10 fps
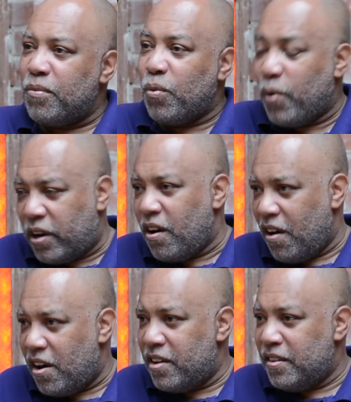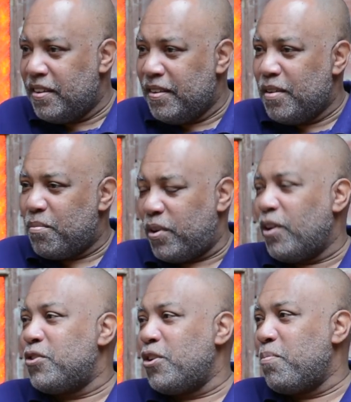Work hard, but
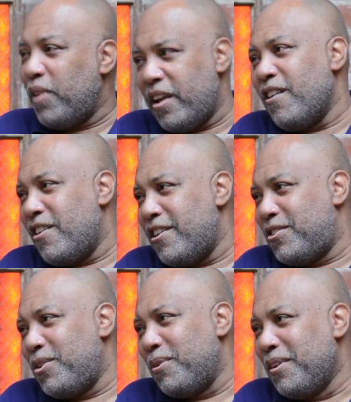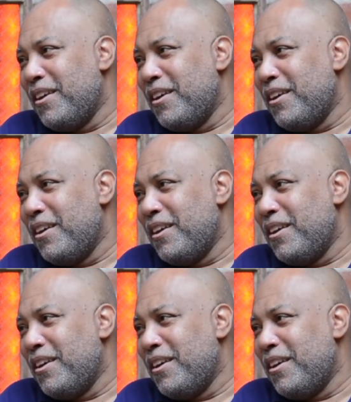also play hard too.